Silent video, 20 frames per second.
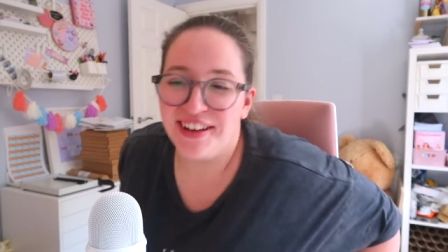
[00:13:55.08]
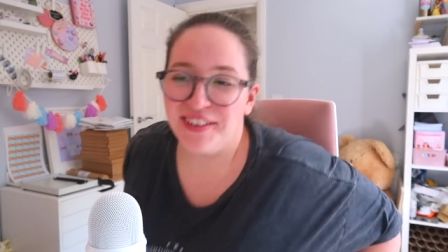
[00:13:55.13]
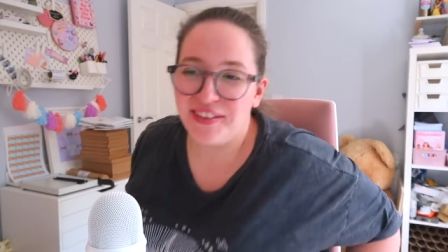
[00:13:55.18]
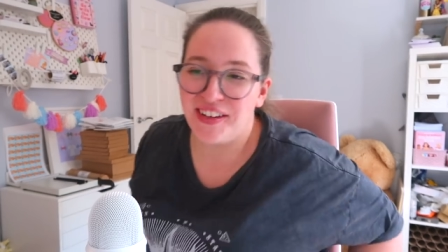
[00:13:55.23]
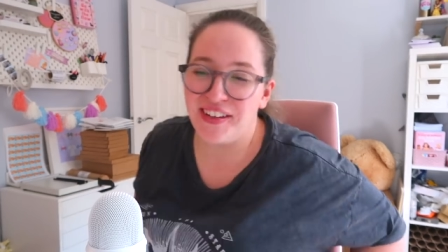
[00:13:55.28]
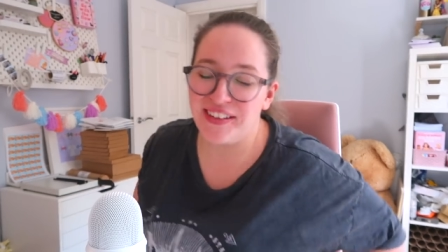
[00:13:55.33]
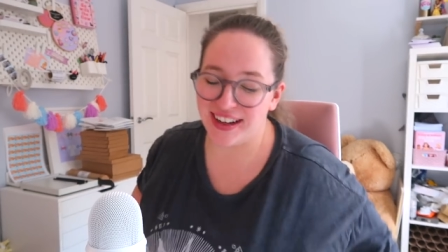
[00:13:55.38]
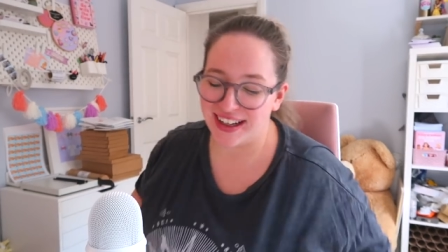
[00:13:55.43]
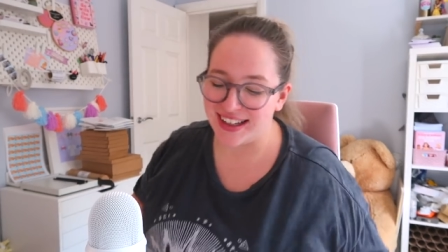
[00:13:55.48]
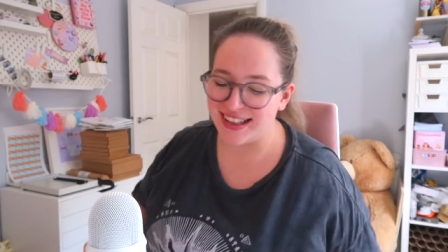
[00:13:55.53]
not
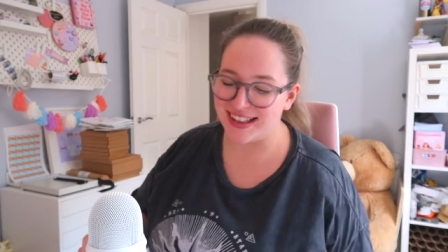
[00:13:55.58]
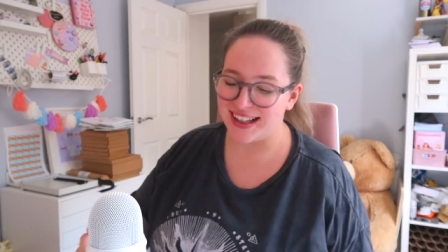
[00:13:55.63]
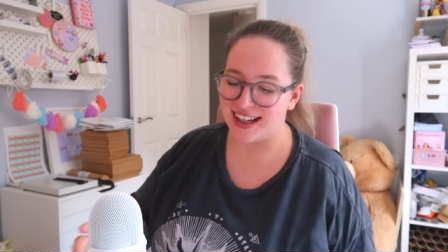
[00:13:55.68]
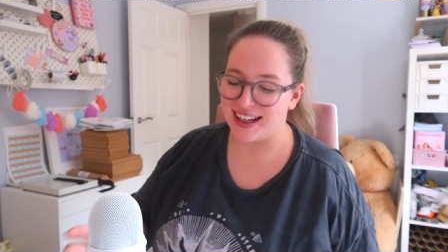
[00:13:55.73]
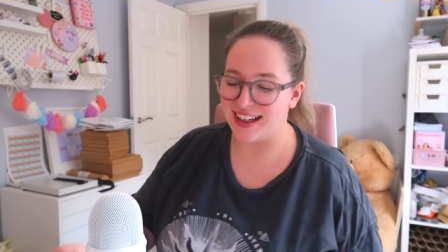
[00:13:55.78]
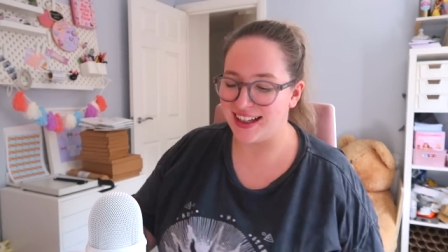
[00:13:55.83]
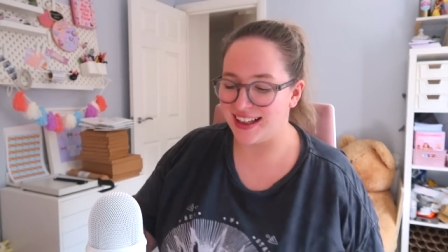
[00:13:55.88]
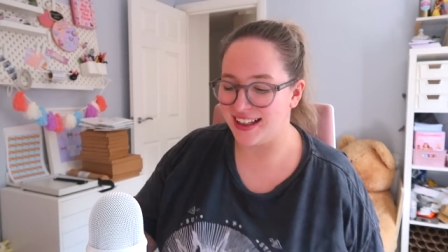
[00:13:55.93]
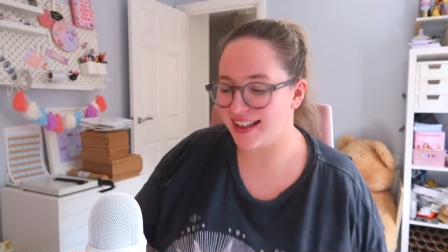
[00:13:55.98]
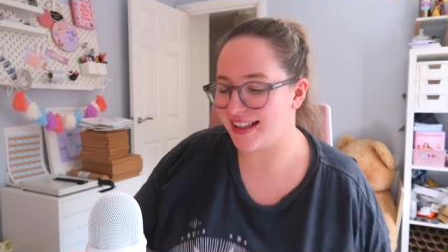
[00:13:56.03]
very
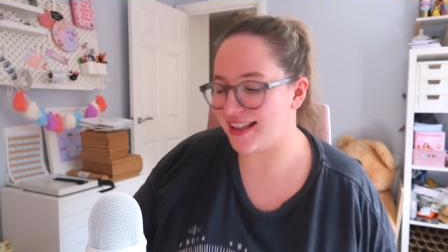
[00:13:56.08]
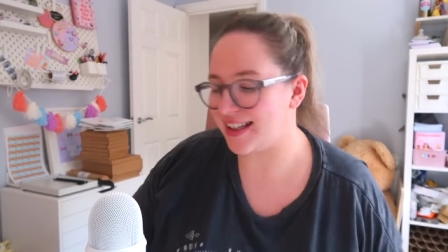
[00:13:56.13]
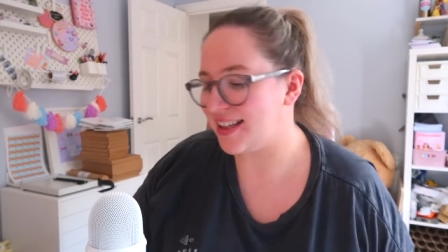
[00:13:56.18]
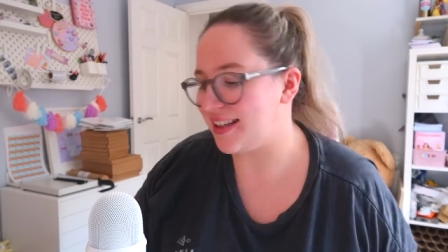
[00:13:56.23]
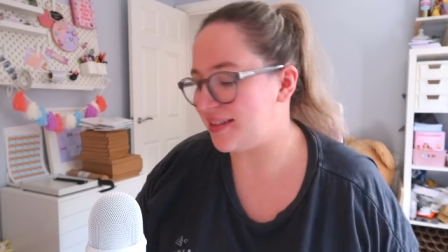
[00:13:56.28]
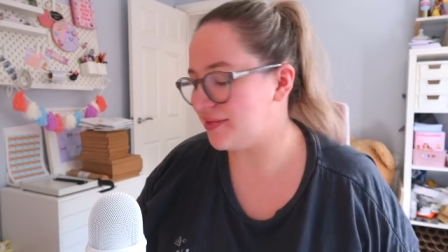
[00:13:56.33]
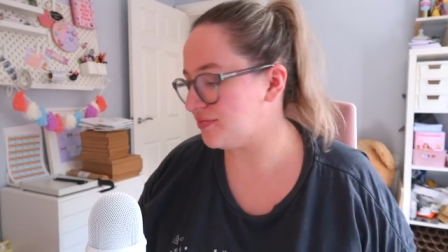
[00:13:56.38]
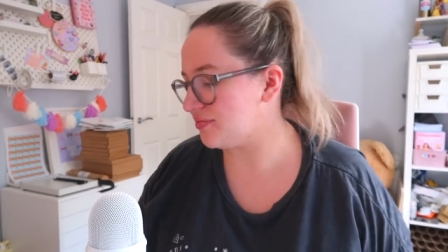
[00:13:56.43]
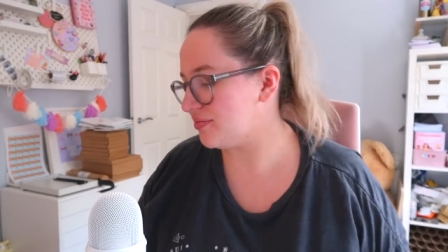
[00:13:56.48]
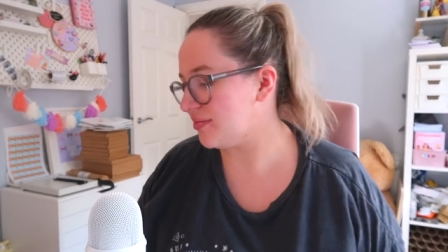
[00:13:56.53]
exciting, is
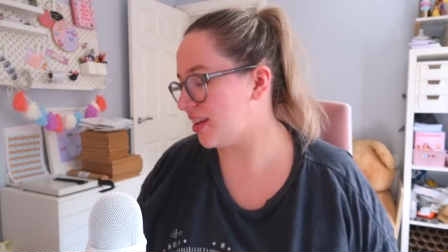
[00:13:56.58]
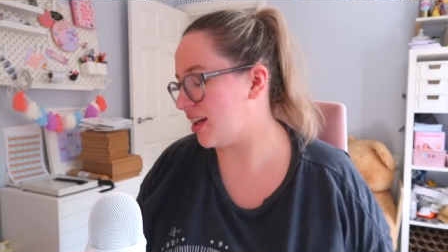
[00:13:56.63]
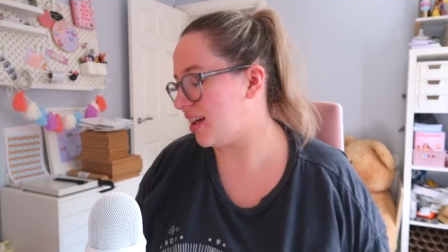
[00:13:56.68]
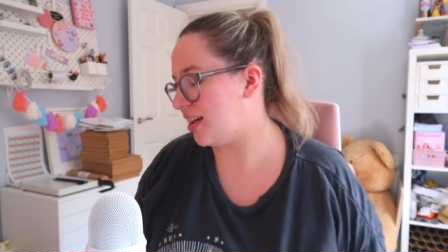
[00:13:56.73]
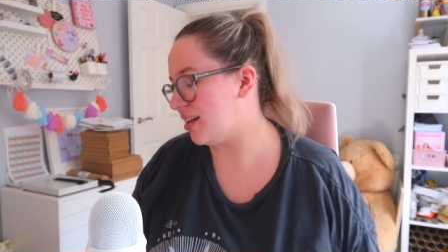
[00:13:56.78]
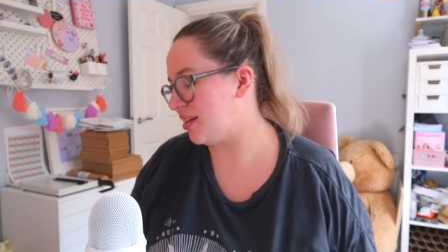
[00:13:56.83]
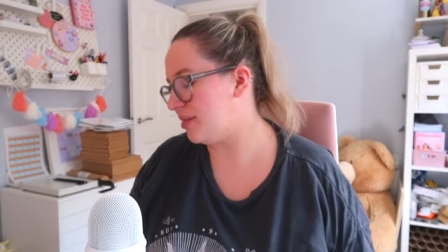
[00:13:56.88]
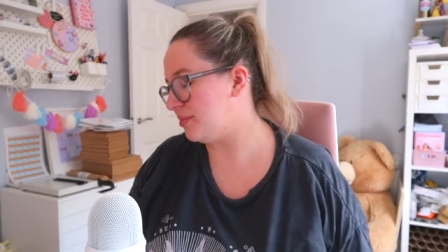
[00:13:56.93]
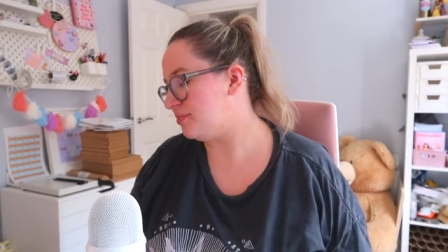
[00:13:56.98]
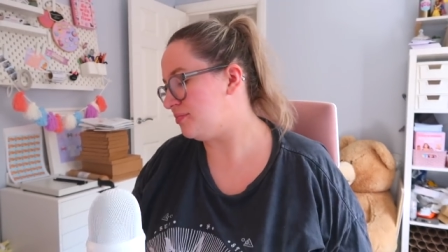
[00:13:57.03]
it?
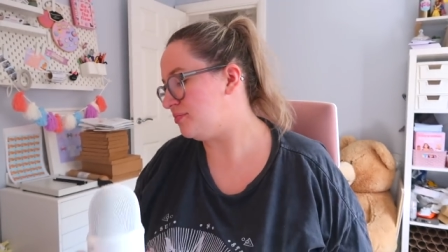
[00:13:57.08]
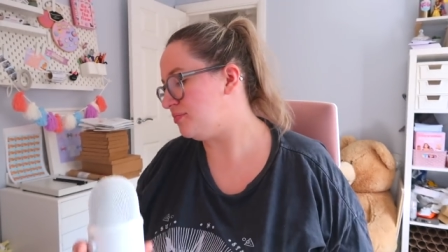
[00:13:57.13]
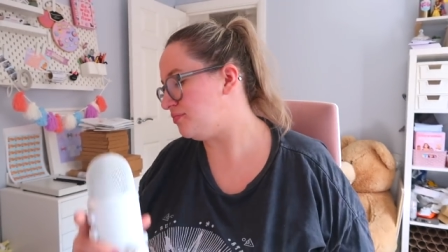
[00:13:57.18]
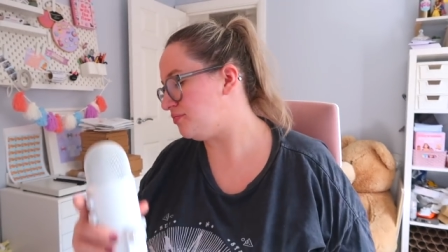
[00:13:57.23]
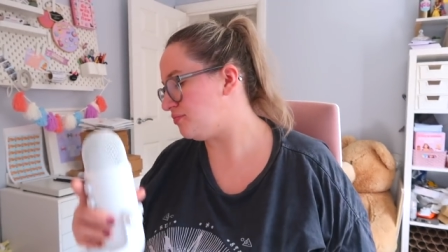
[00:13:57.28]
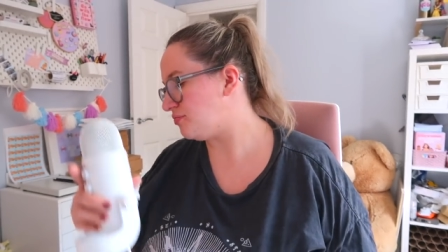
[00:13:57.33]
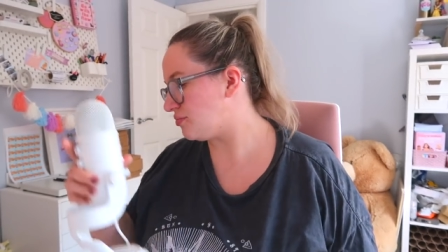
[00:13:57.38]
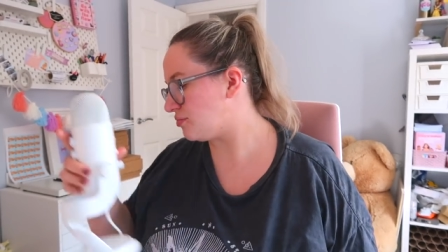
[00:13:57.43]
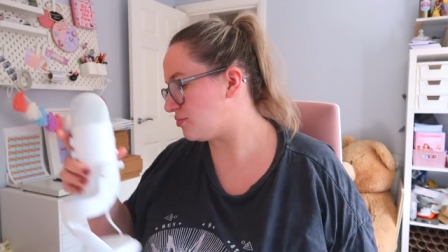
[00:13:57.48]
Um,